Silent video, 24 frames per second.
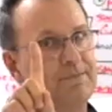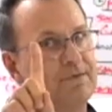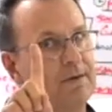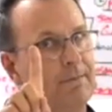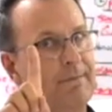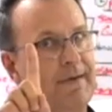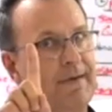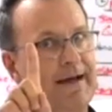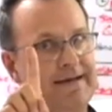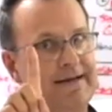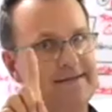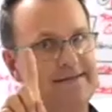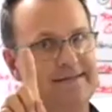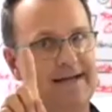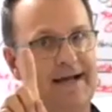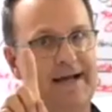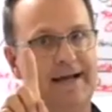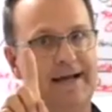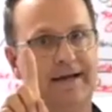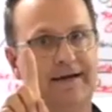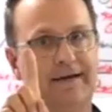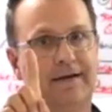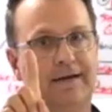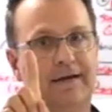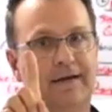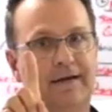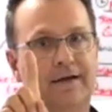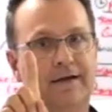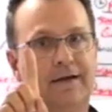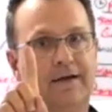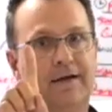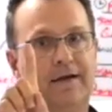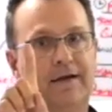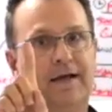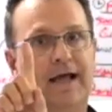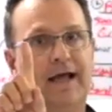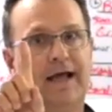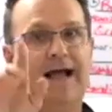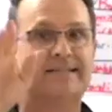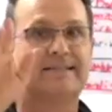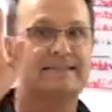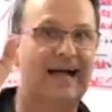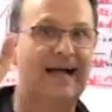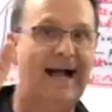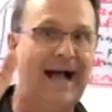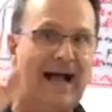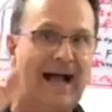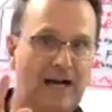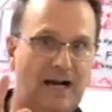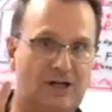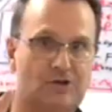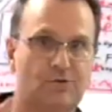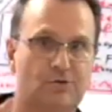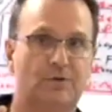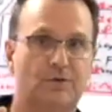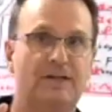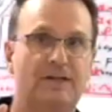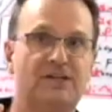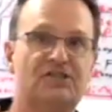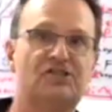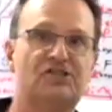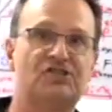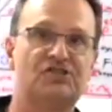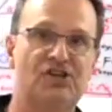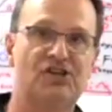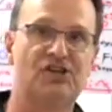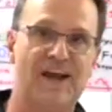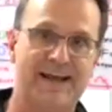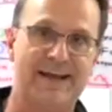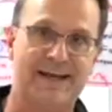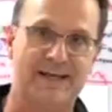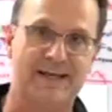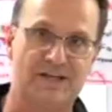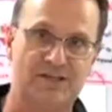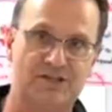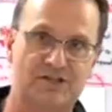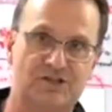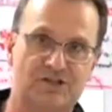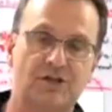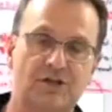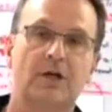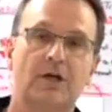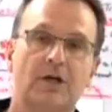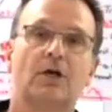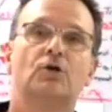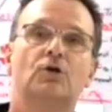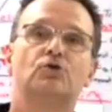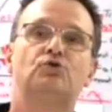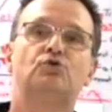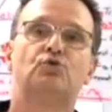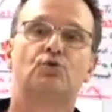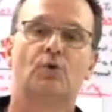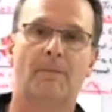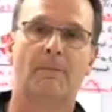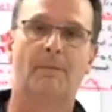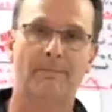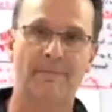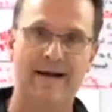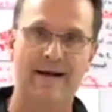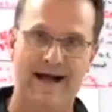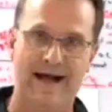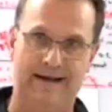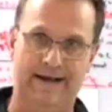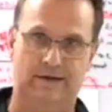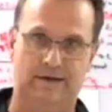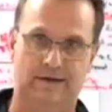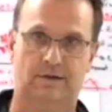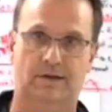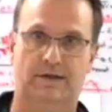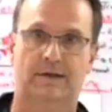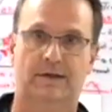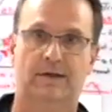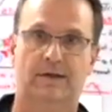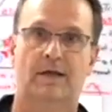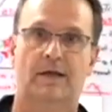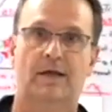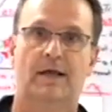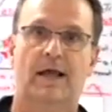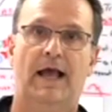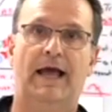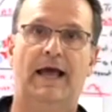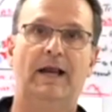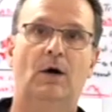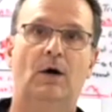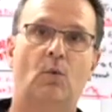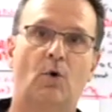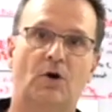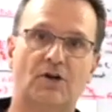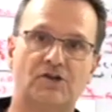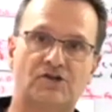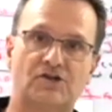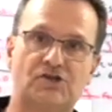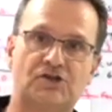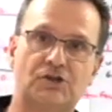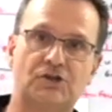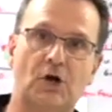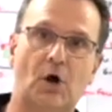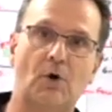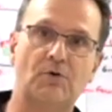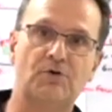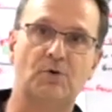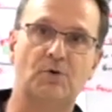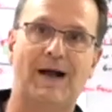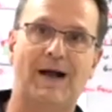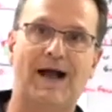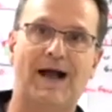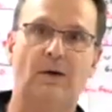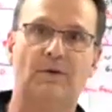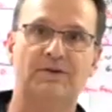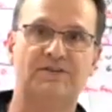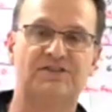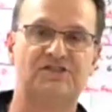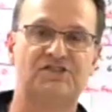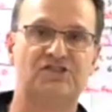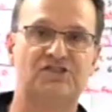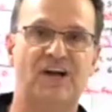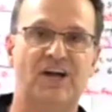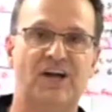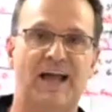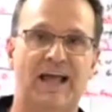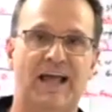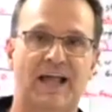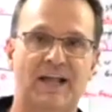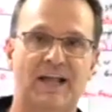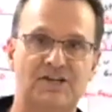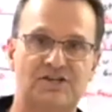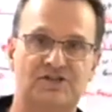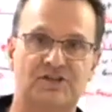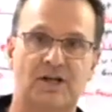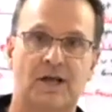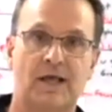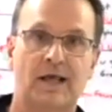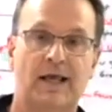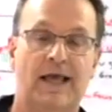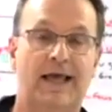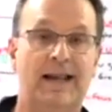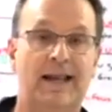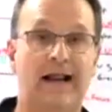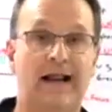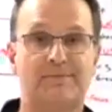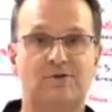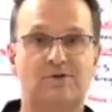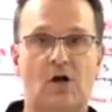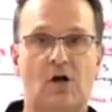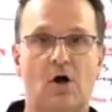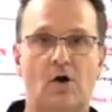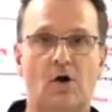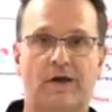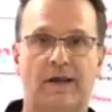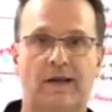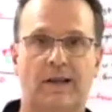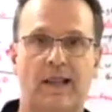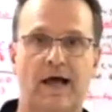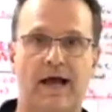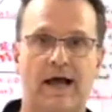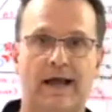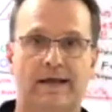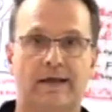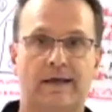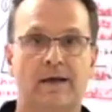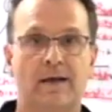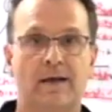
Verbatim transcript: to maintain has actually changed dramatically. And I want to show you how it's changed. And I'm talking like,